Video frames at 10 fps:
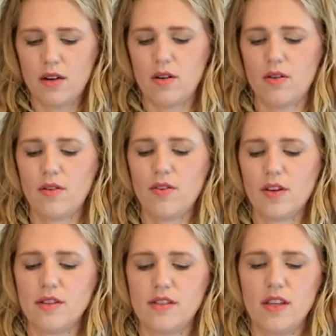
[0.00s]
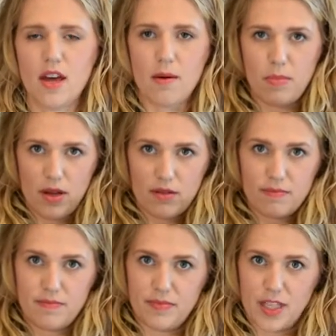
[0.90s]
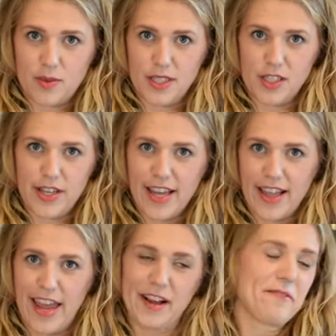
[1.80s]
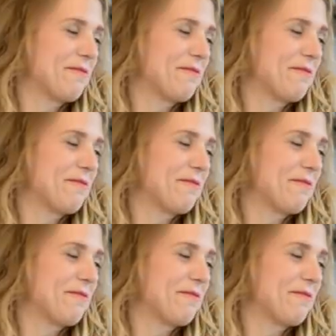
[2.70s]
don't know if you can see that, but that's what it's looking like.